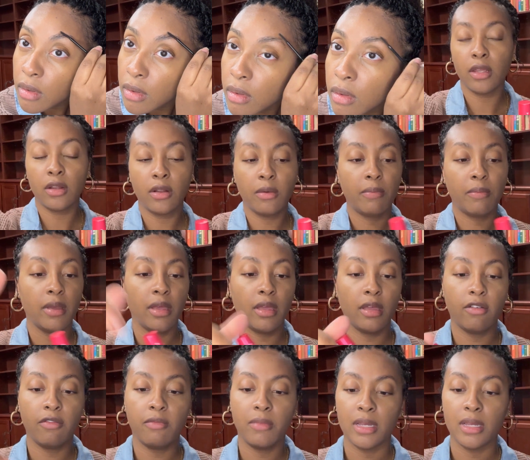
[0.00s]
little bit
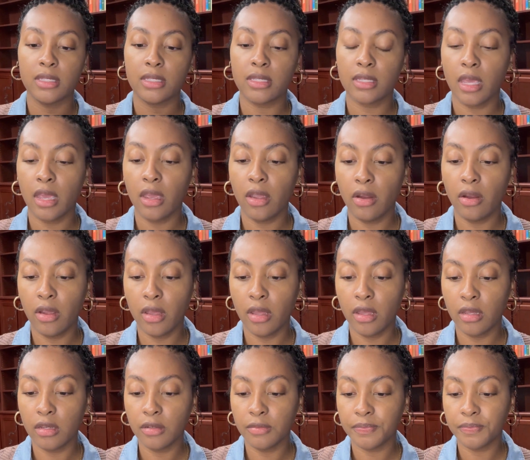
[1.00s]
of
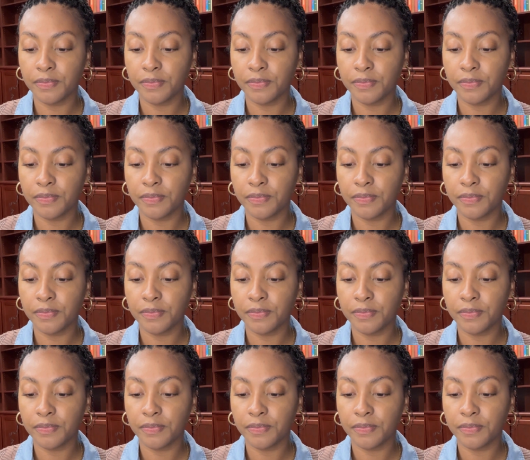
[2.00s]
mascara.